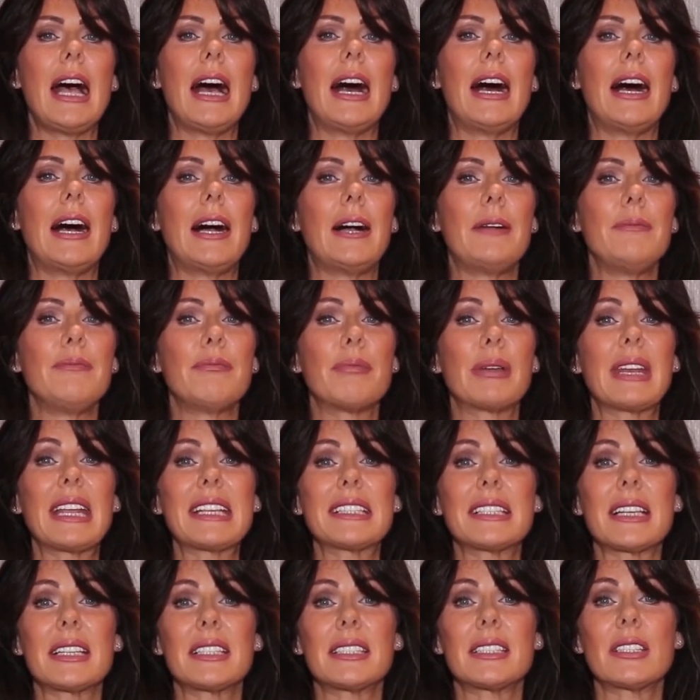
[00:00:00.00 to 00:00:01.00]
But
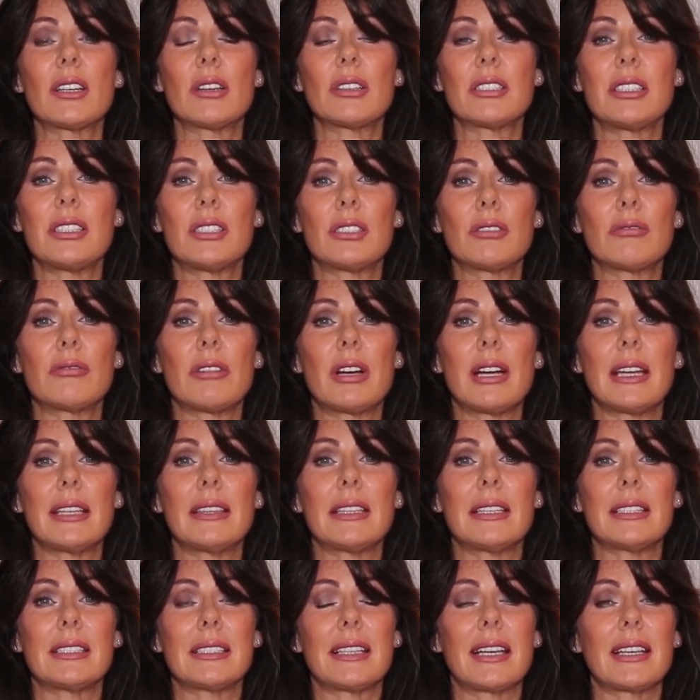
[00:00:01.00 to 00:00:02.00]
as I started to
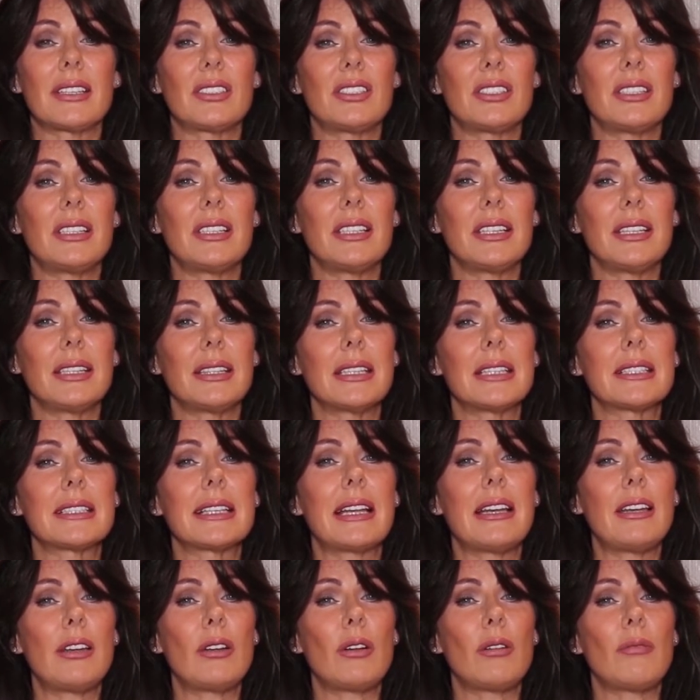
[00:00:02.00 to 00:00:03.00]
write this, actually, there's
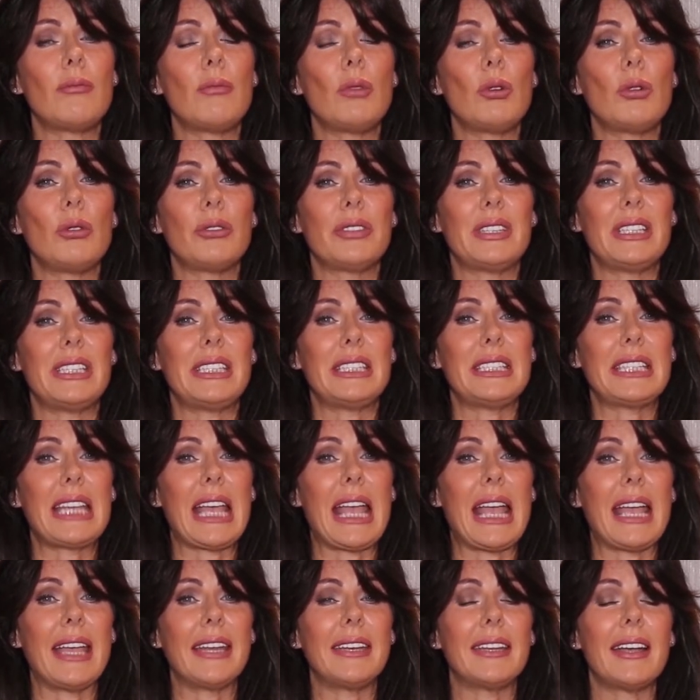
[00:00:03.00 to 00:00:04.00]
a lot more than
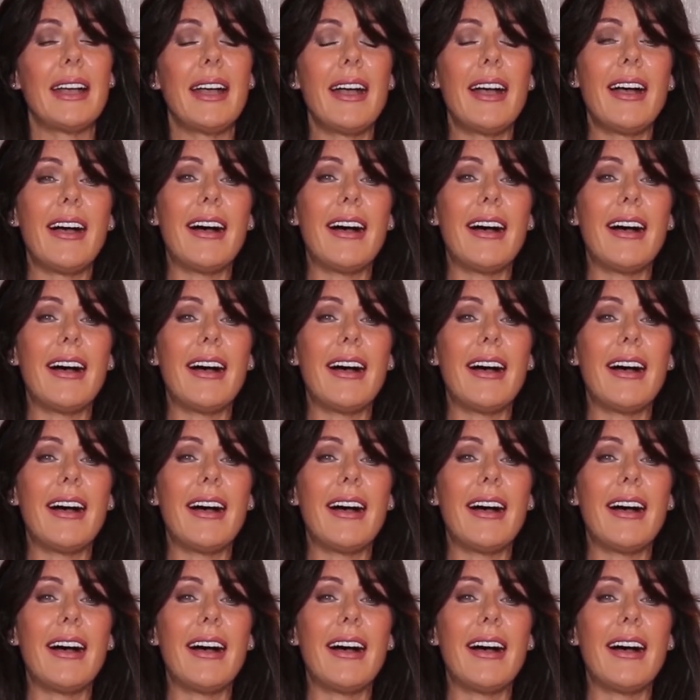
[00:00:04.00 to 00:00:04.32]
10.